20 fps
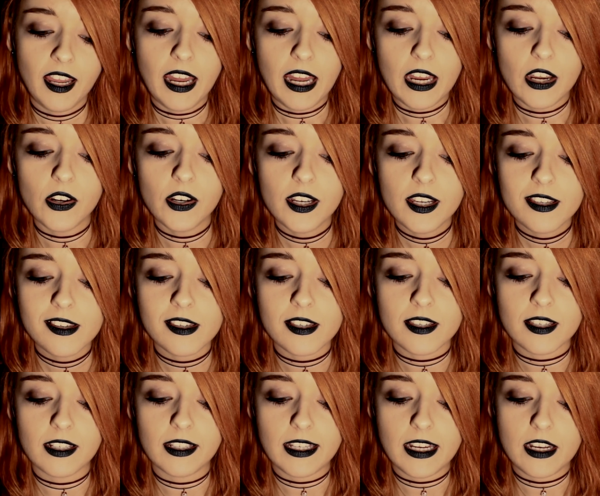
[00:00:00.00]
Aries is
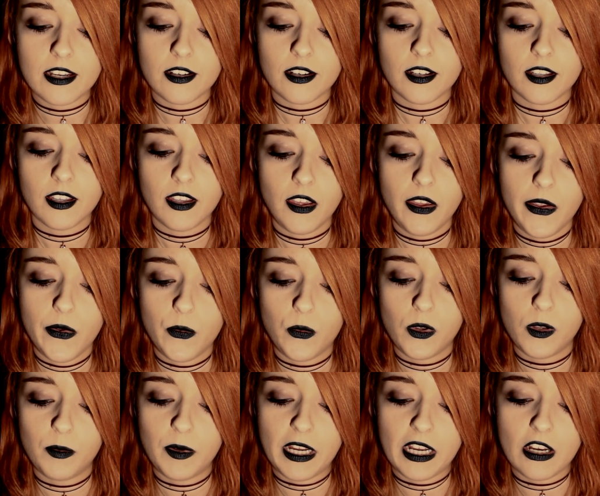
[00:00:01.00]
a leader and will
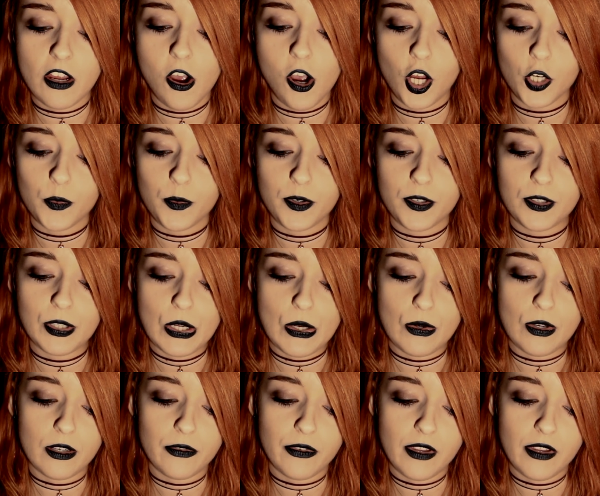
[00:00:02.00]
be in hot pursuit of